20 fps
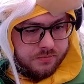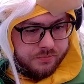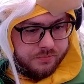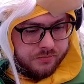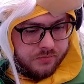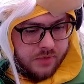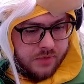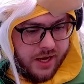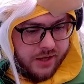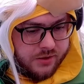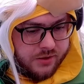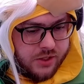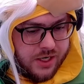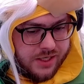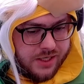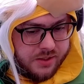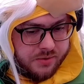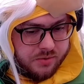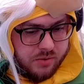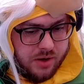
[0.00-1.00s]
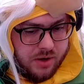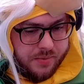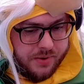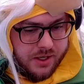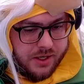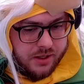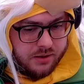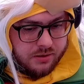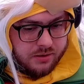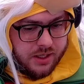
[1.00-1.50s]
Yeah, chat seems way
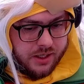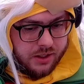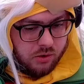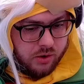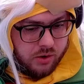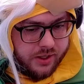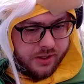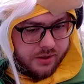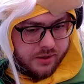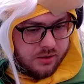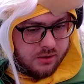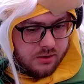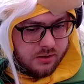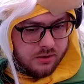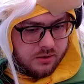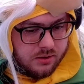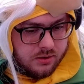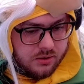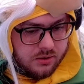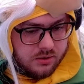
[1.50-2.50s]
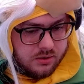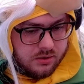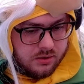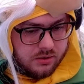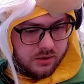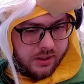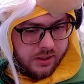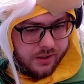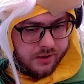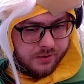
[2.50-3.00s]
behind. I agree.
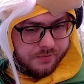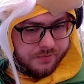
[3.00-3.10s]
Yeah.